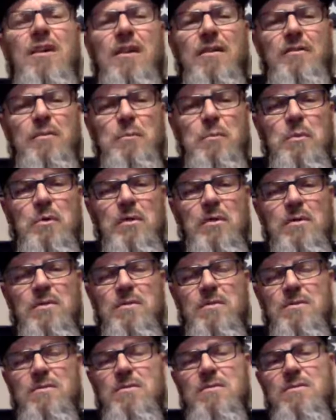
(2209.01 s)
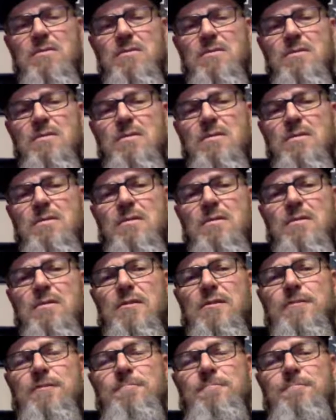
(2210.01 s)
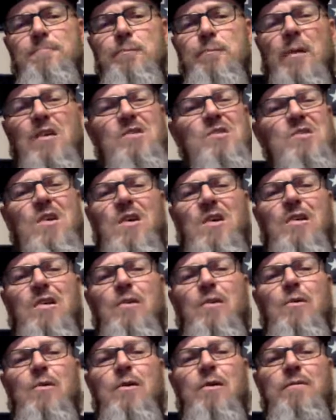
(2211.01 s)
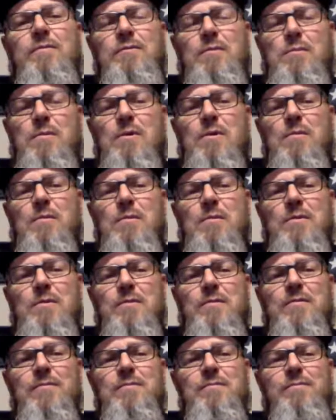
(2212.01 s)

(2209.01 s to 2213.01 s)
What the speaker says: every morning. It's not going to go off tomorrow morning.